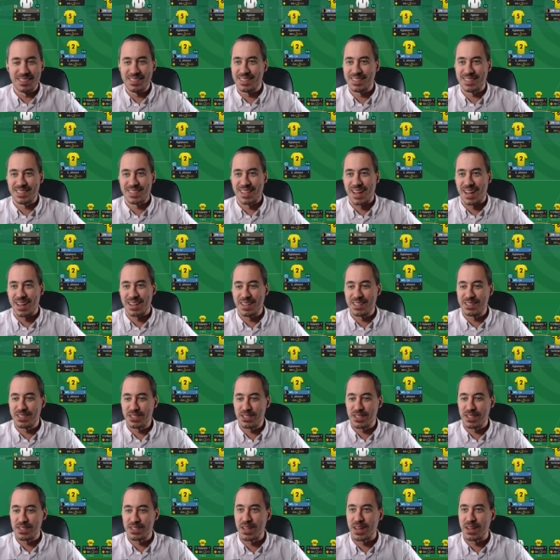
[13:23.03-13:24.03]
it's not. It's
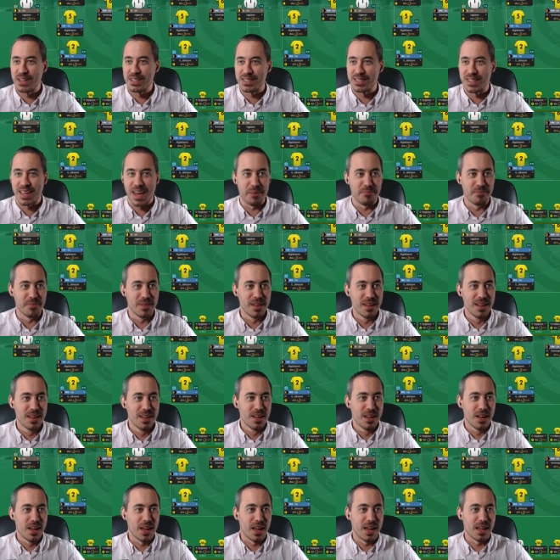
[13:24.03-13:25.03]
it's not his game.
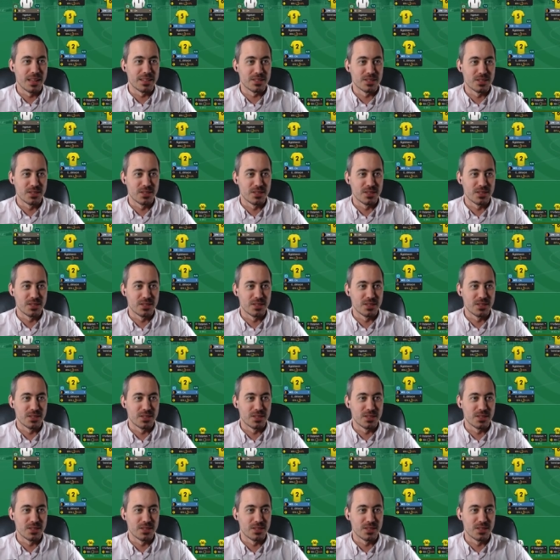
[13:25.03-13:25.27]
It's